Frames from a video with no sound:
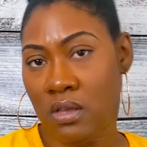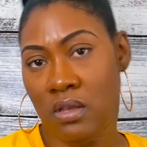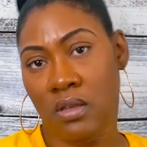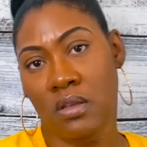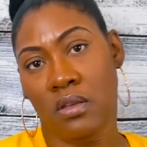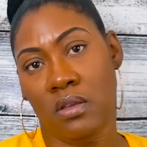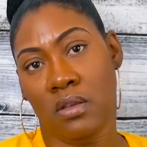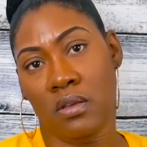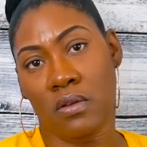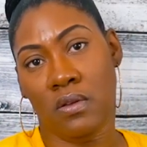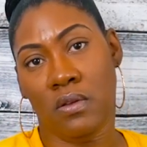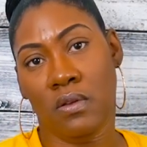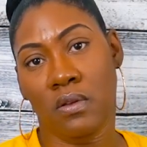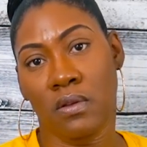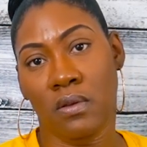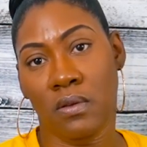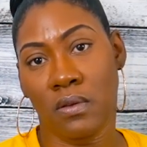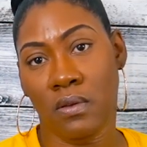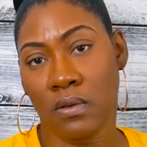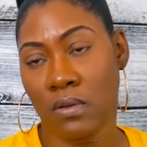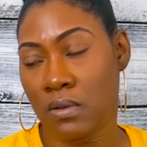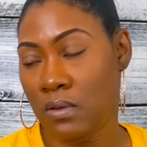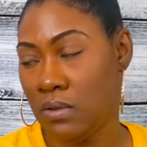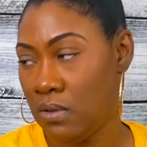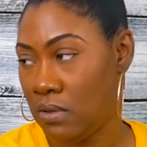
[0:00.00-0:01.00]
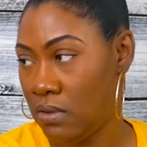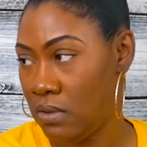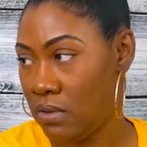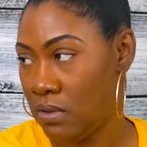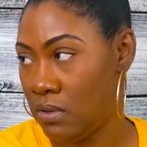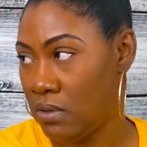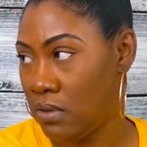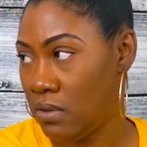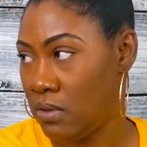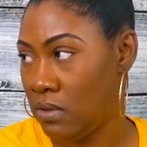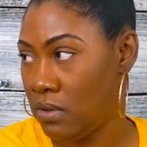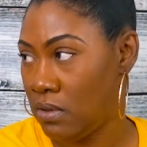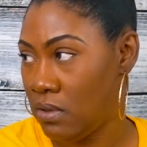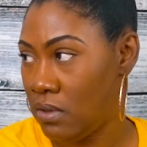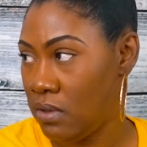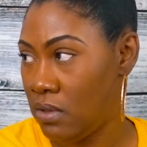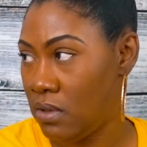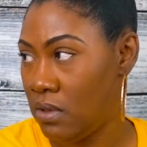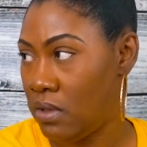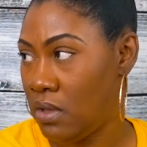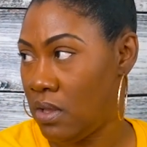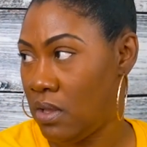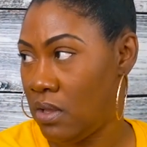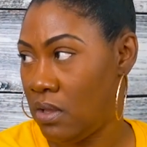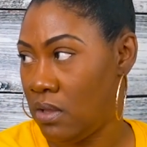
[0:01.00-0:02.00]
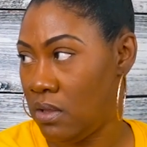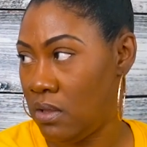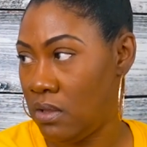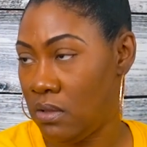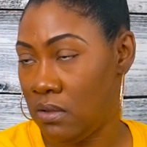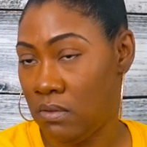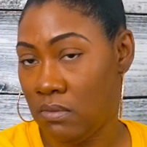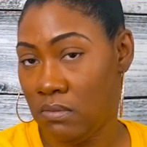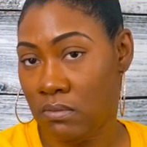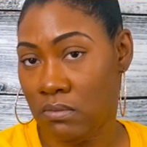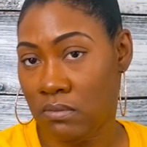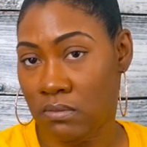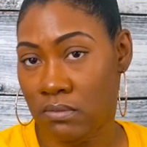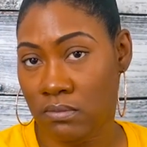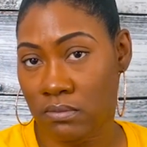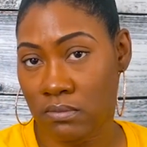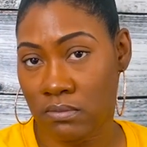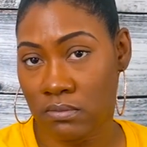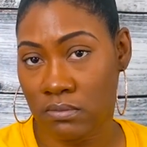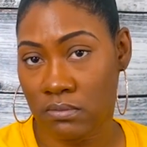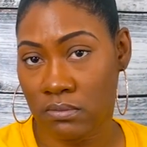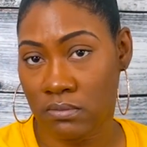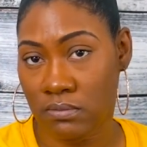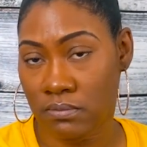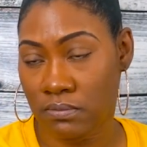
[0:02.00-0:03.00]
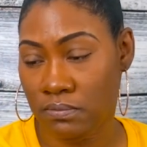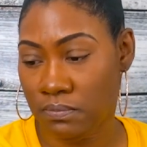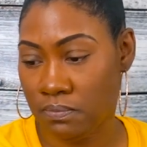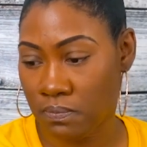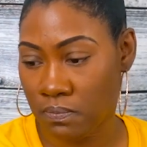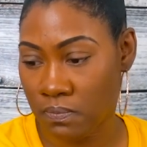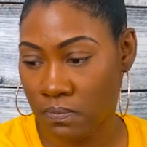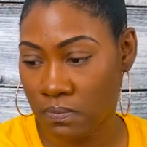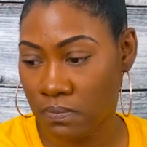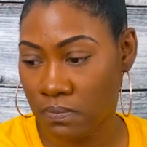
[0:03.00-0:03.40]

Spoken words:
(not speaking)